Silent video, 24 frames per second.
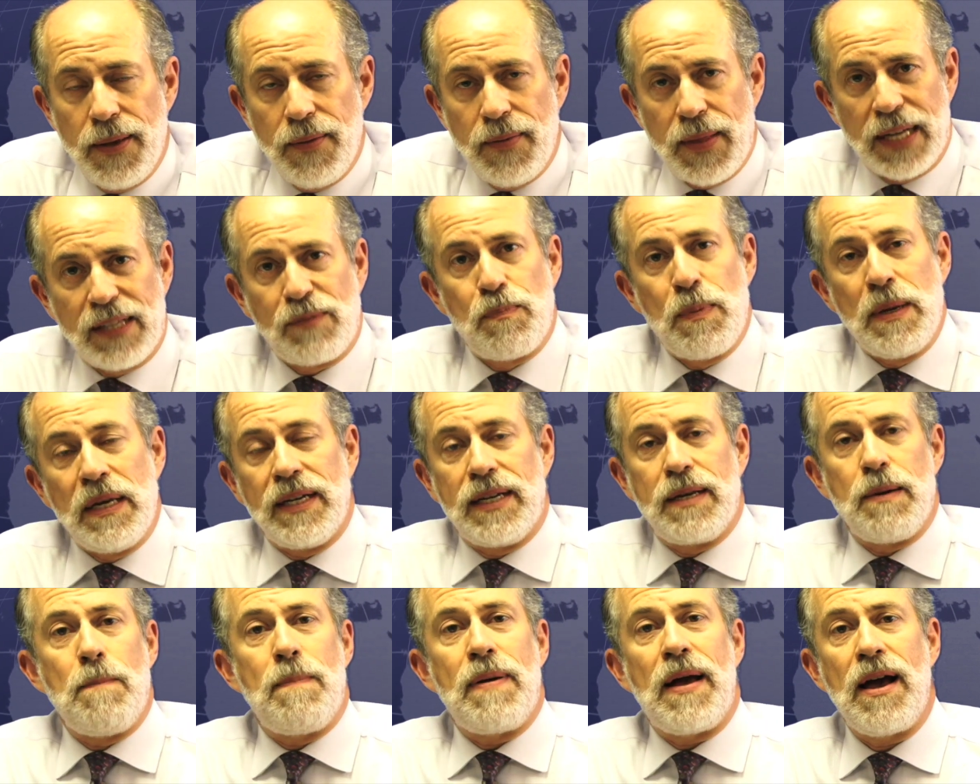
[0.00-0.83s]
That's been
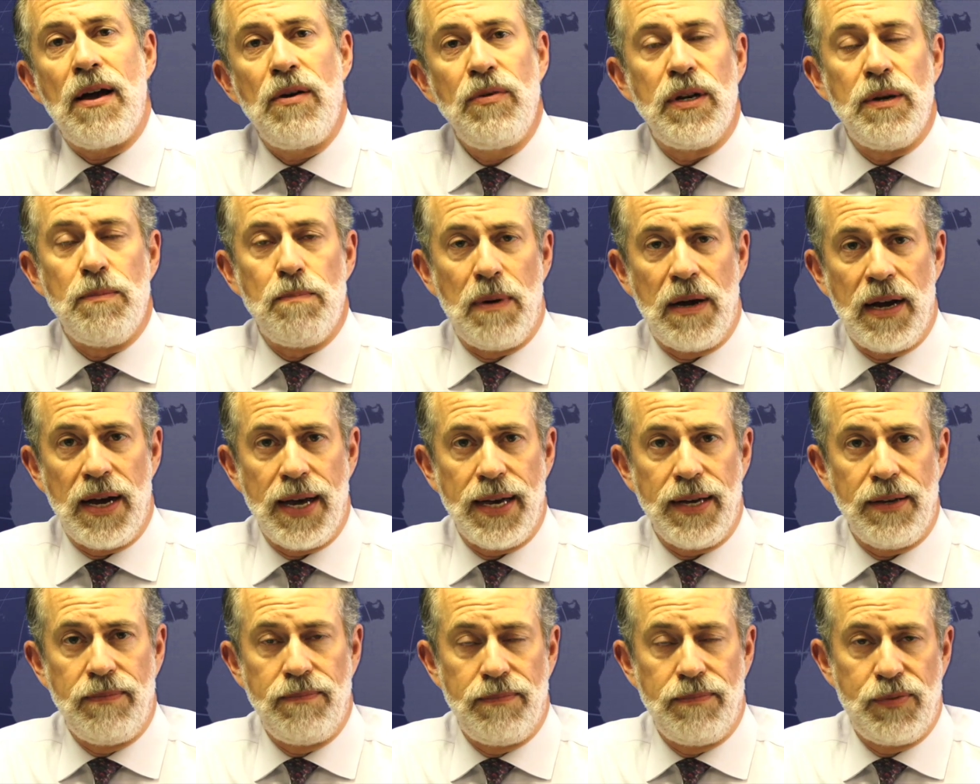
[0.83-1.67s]
compounded
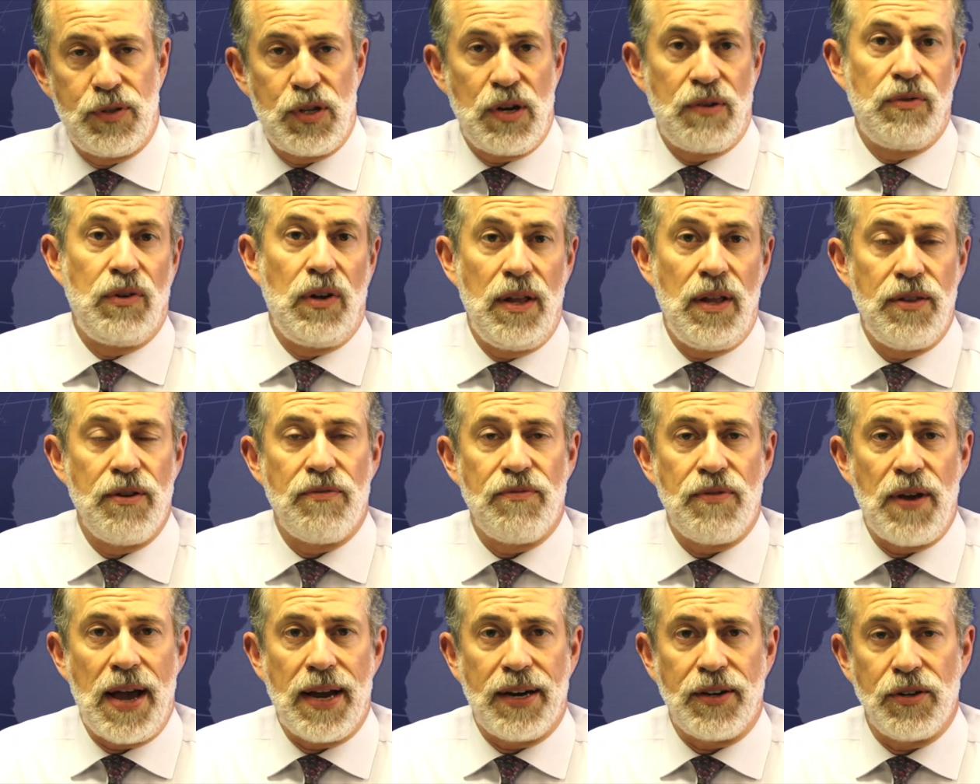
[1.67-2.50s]
by several other
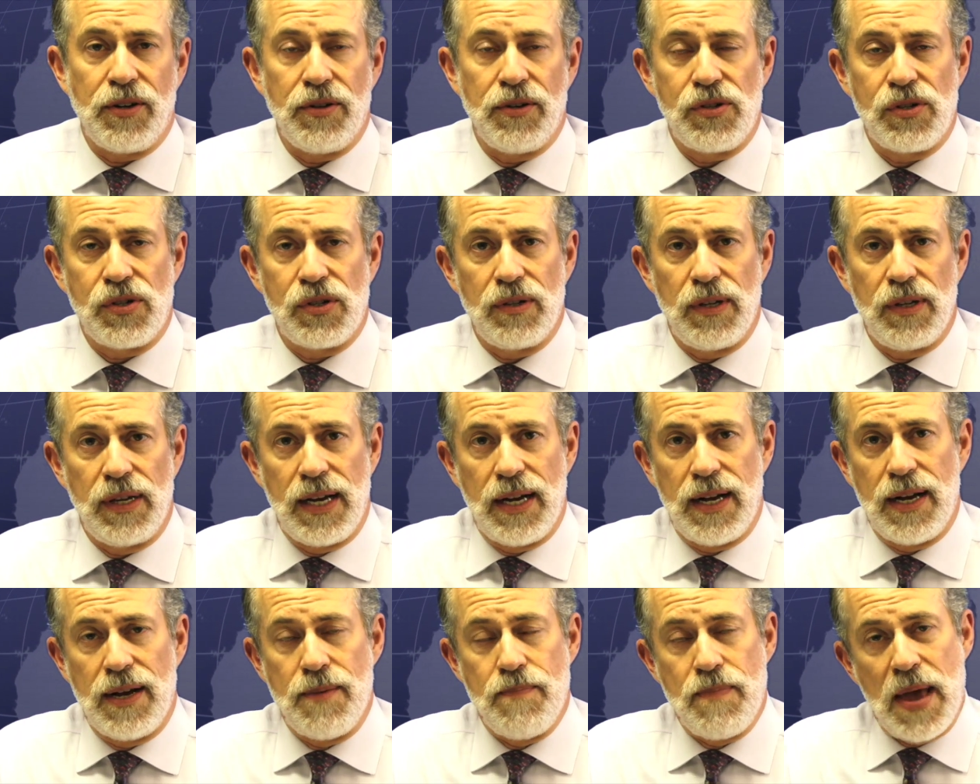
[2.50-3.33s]
factors.
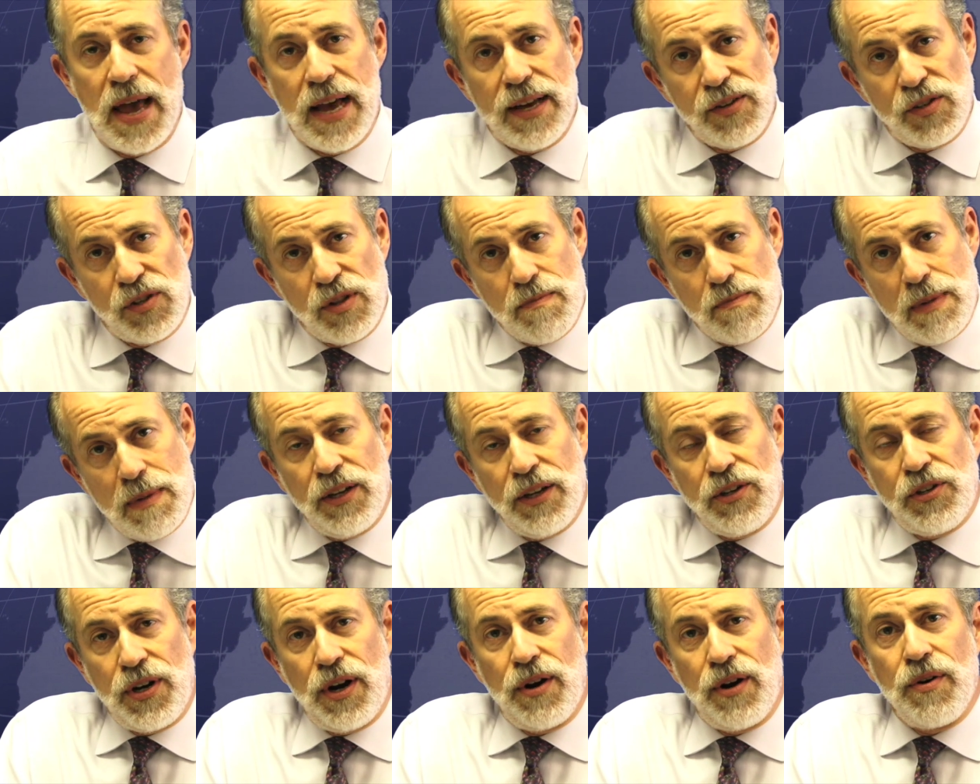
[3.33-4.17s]
Uh, as the
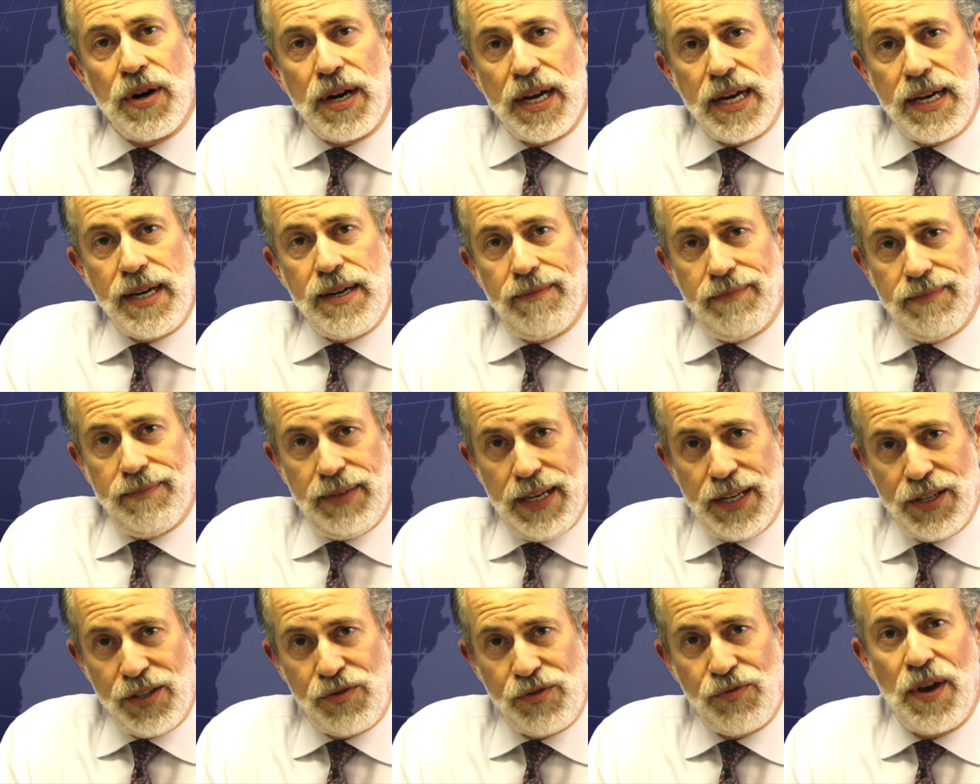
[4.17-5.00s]
military
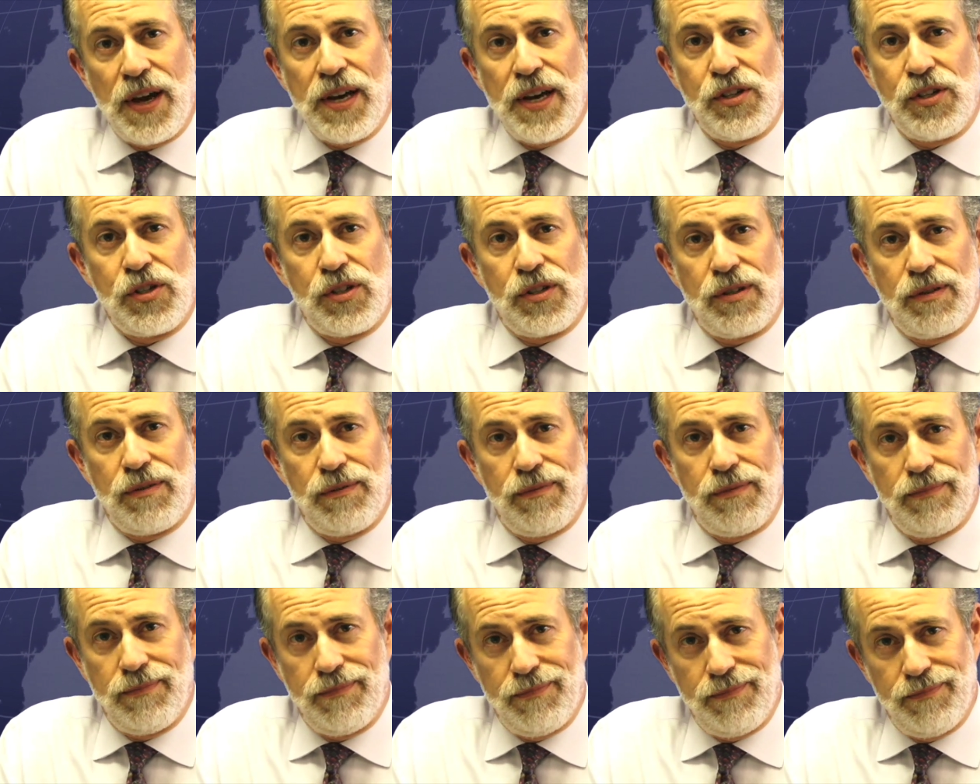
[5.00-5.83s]
has faced
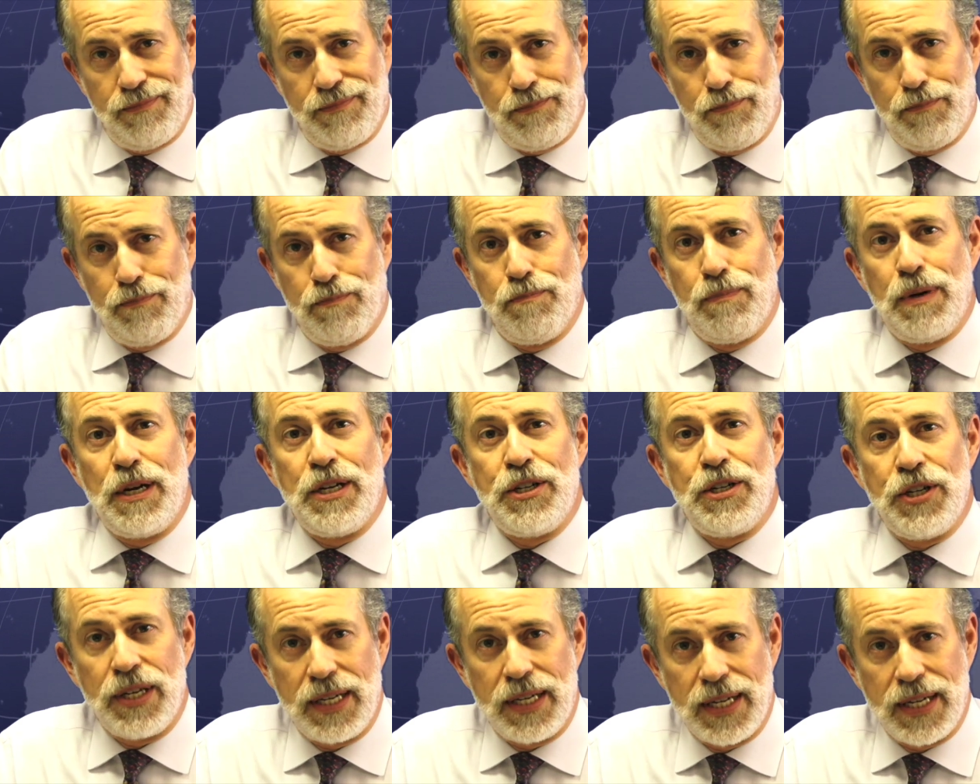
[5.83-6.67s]

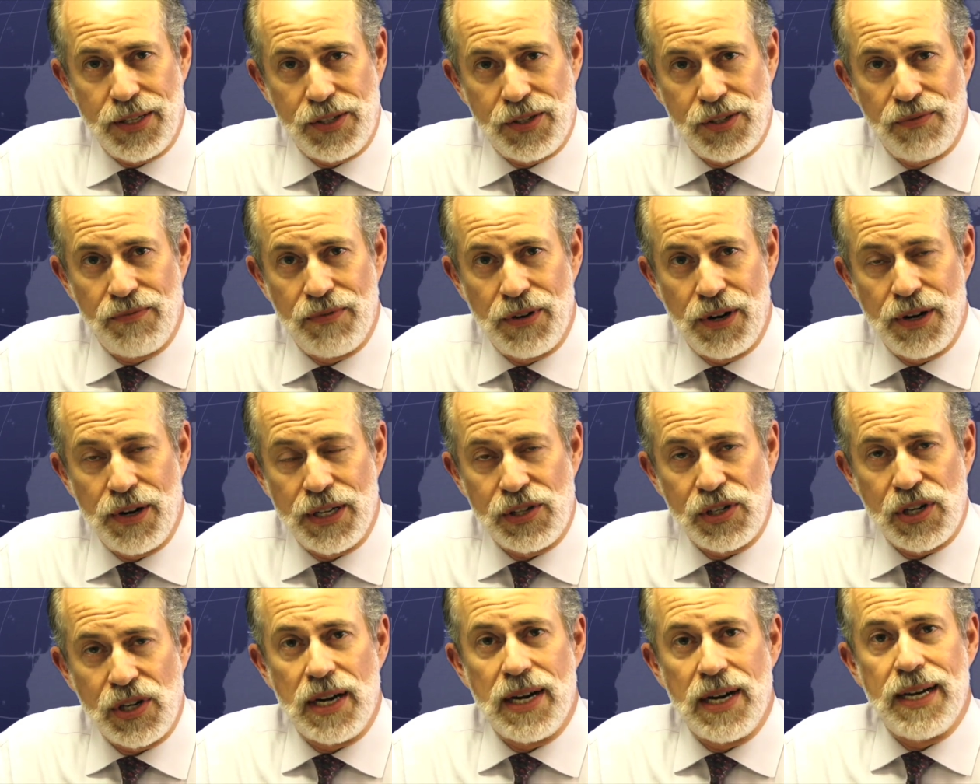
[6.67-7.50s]
budget cuts of
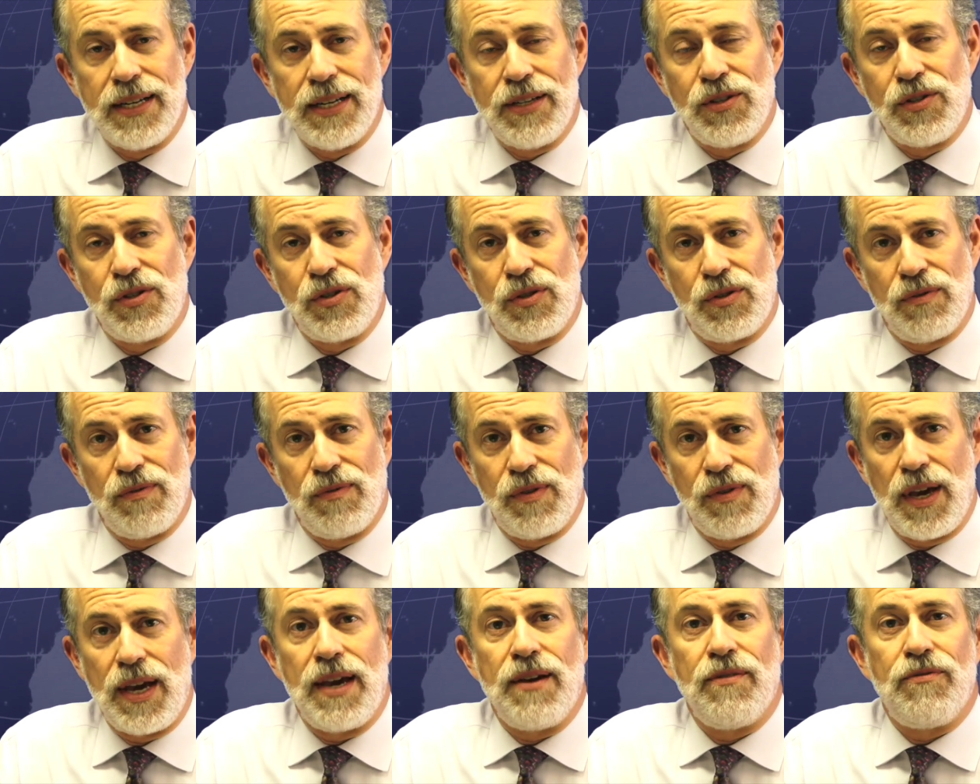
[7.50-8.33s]
various kinds,
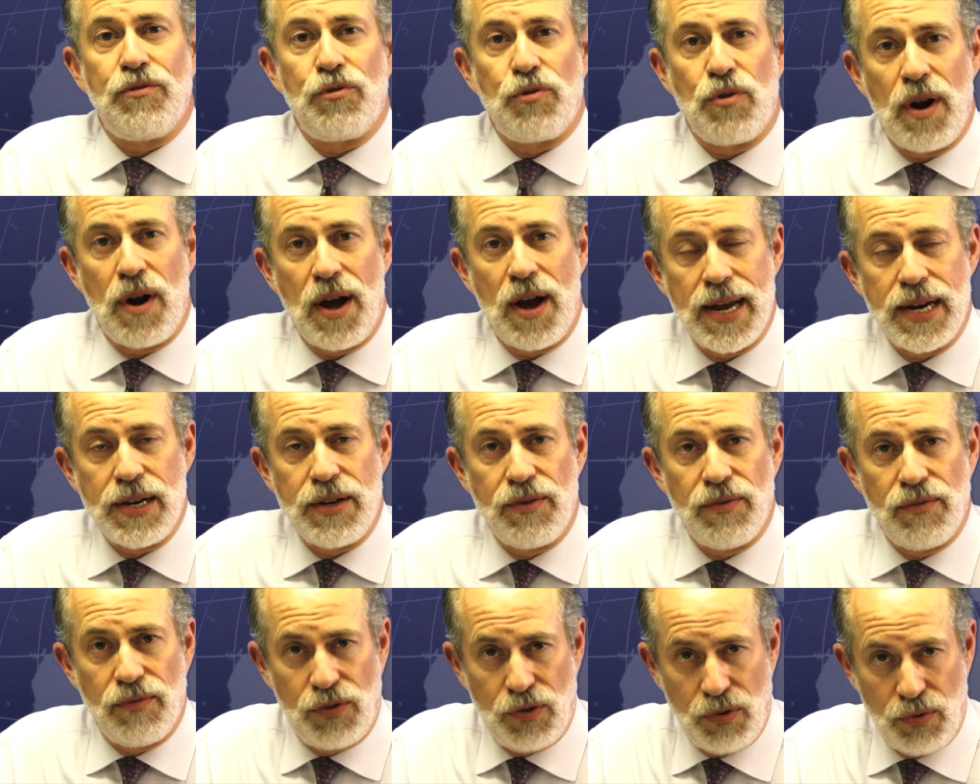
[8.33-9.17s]
they have
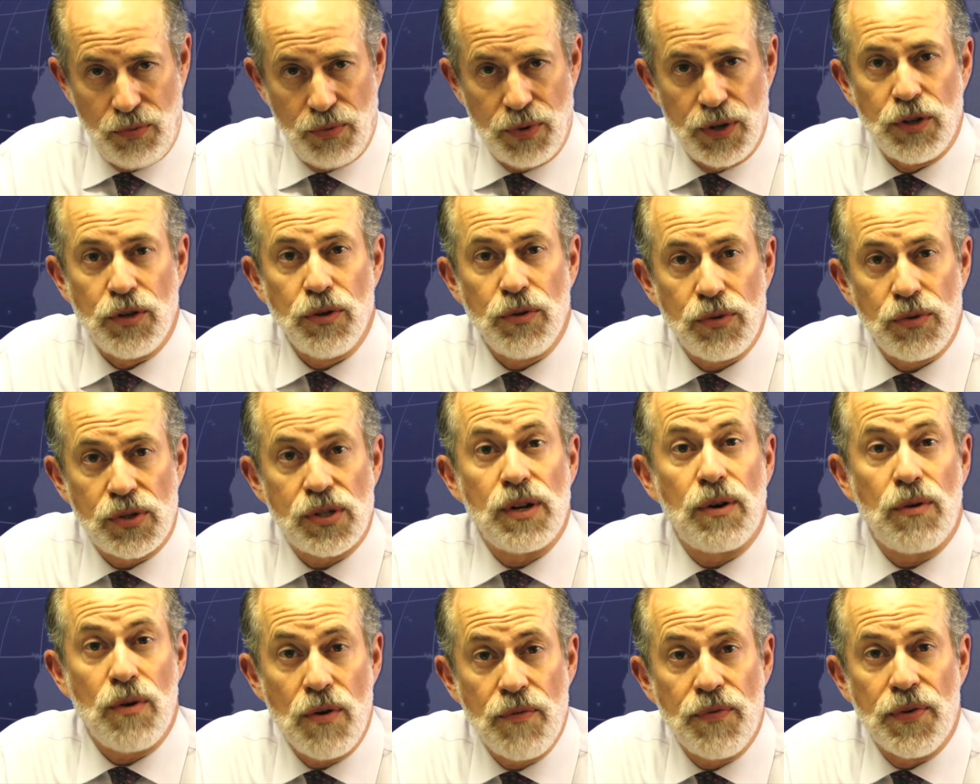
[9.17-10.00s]
tried to reduce
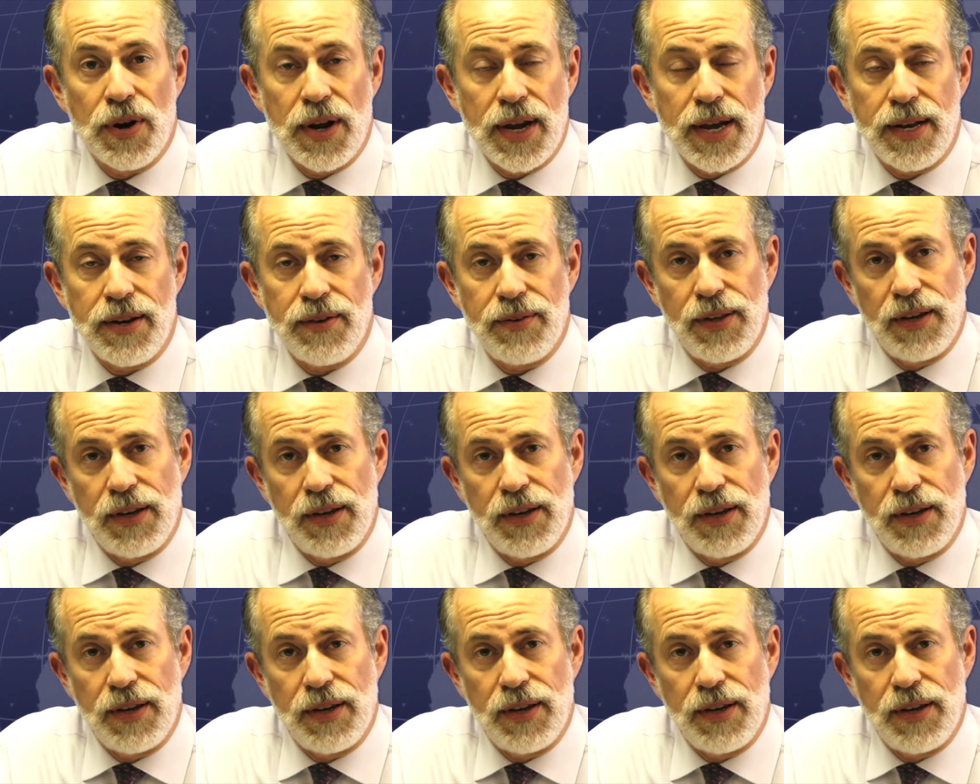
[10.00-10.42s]
their overhead.